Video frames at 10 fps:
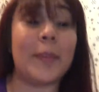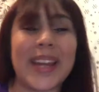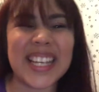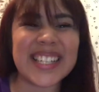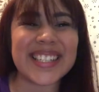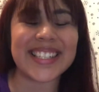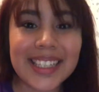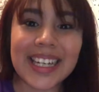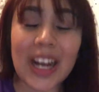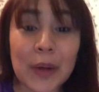bangs.
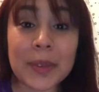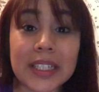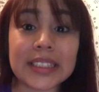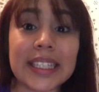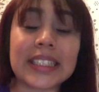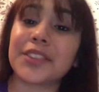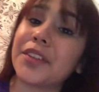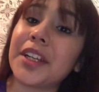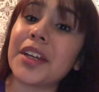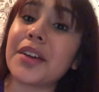Hope you guys like this
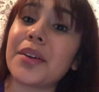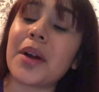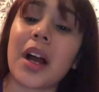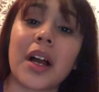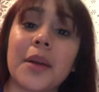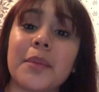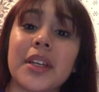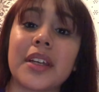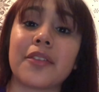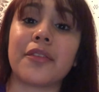video.
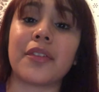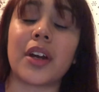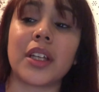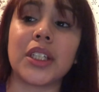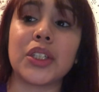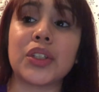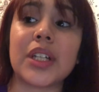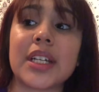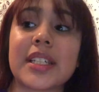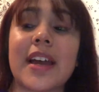If you
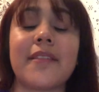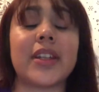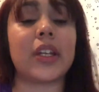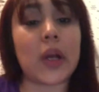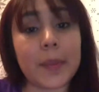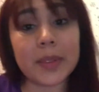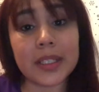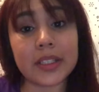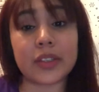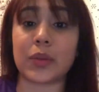guys have any
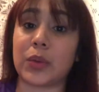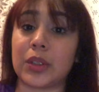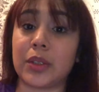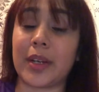comments or